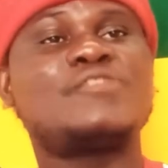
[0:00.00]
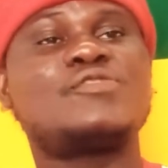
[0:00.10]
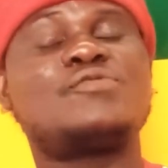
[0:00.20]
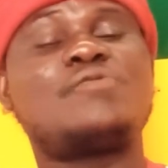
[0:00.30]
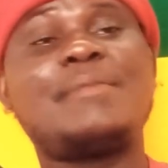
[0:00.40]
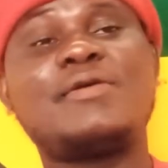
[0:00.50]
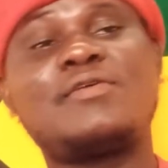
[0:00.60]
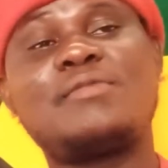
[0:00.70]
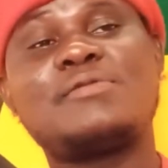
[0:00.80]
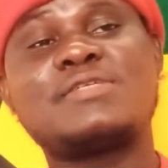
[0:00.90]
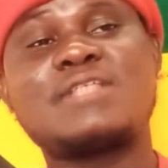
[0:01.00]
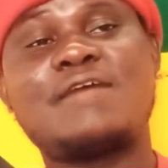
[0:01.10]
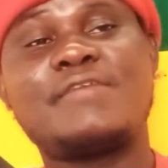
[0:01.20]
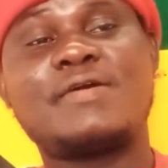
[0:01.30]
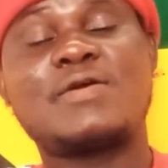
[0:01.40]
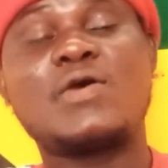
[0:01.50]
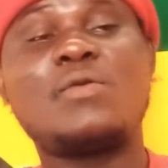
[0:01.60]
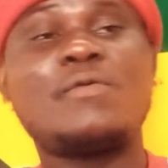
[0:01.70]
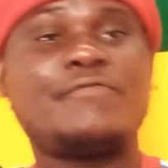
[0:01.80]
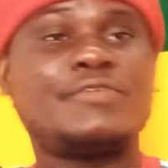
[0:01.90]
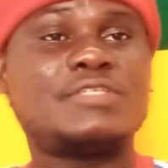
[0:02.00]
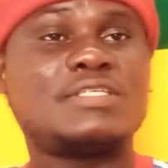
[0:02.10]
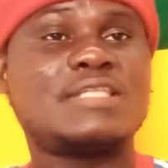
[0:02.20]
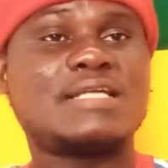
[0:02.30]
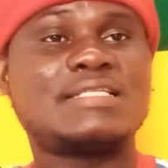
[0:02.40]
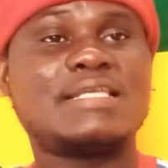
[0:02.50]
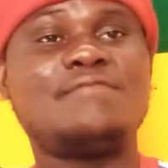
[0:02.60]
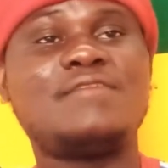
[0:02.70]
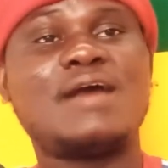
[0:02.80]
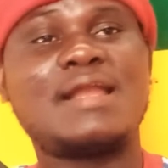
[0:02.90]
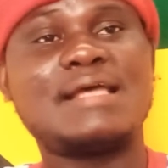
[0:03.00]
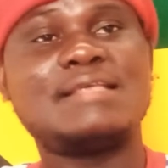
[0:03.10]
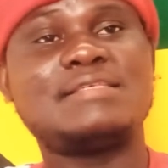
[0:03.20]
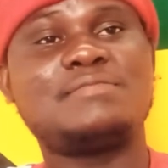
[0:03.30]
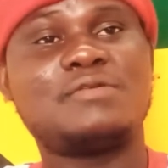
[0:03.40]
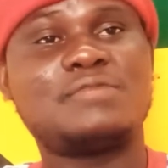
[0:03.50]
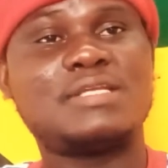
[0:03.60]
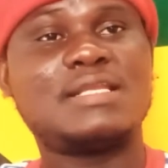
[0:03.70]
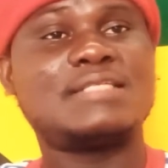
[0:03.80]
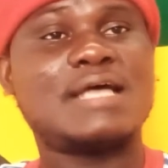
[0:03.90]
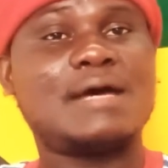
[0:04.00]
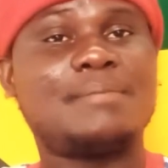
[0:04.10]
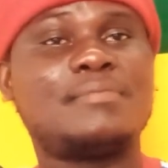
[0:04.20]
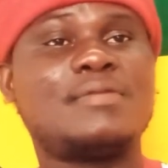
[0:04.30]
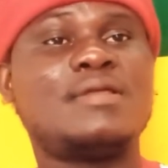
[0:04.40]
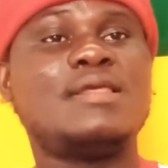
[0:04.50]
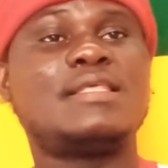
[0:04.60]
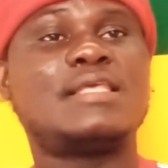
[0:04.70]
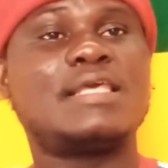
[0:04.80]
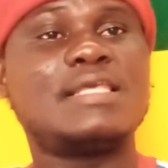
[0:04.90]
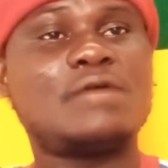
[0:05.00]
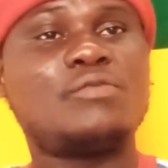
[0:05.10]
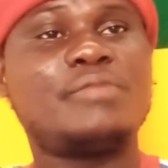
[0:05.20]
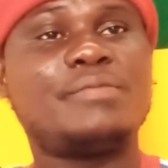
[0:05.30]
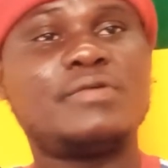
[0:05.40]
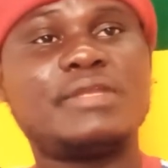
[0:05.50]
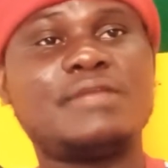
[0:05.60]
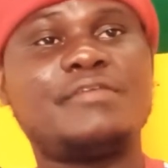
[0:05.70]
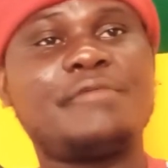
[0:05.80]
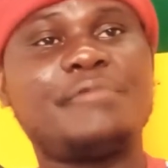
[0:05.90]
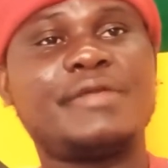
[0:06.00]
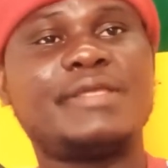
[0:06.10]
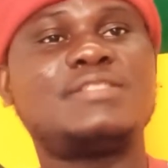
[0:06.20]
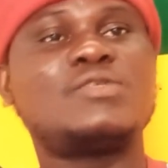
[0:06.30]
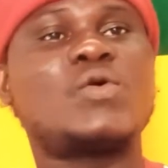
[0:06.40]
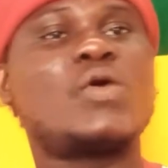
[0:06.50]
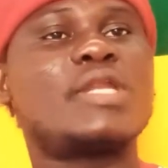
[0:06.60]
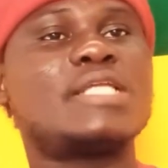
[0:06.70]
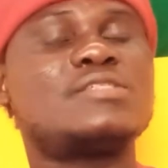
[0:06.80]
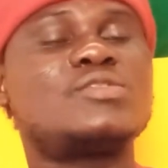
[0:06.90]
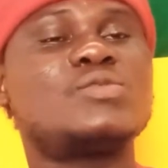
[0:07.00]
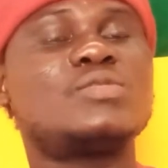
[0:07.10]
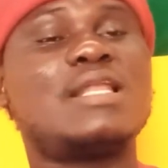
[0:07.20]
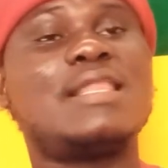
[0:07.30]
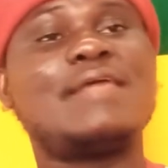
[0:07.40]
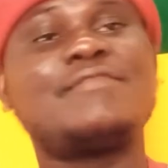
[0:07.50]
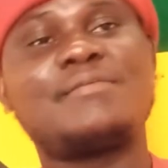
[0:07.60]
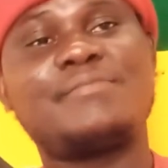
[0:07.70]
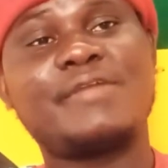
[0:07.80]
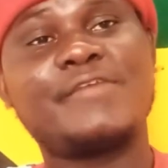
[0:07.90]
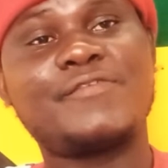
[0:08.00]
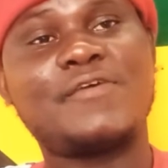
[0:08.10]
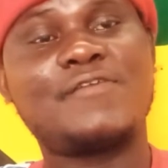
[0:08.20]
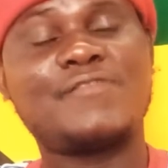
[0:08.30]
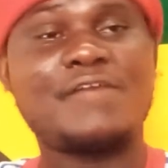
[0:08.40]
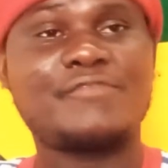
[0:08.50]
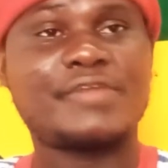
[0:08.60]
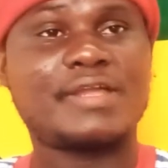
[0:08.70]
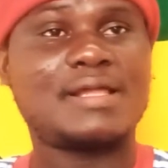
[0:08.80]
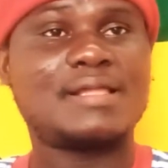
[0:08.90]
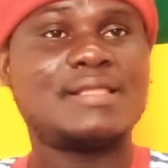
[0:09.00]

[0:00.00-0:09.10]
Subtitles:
So Kwame Nkrumah was having common visions that if Ghana is building a dam, Kenya will be building railway to connect to the length and breadth of Africa.